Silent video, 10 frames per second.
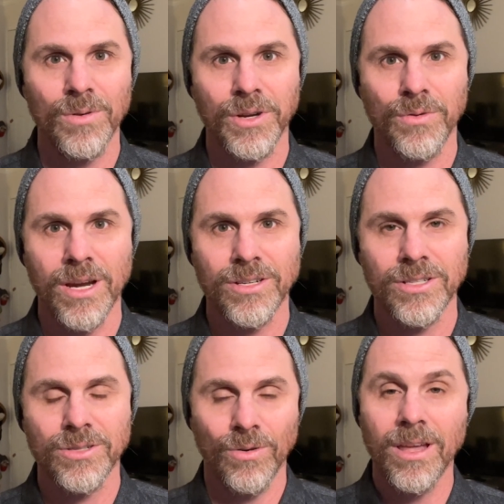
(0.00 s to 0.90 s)
with the creation
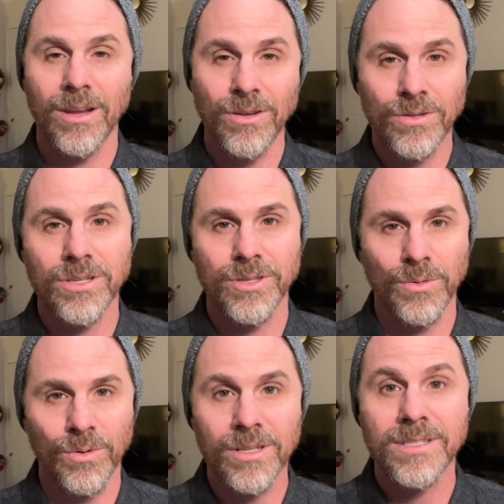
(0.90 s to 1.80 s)
story and uses the
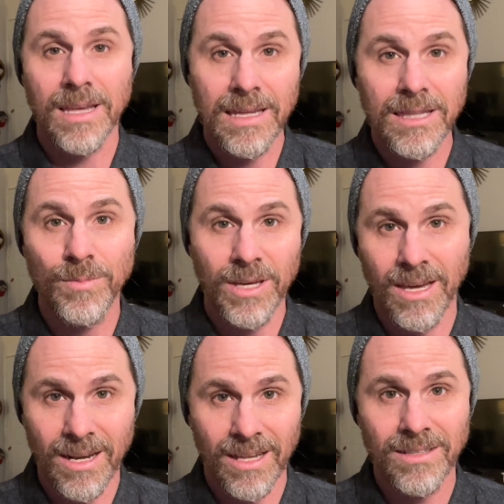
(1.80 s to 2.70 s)
words "in the
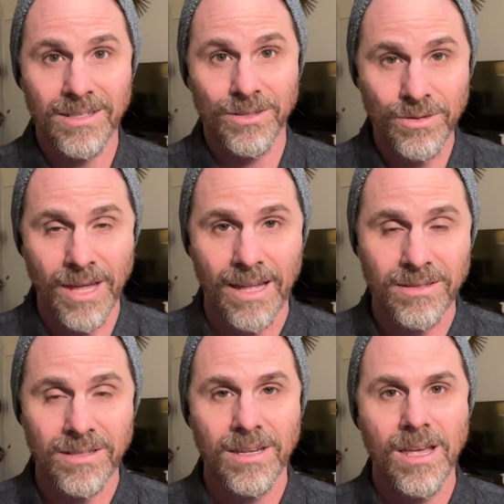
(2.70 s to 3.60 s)
beginning" to do that,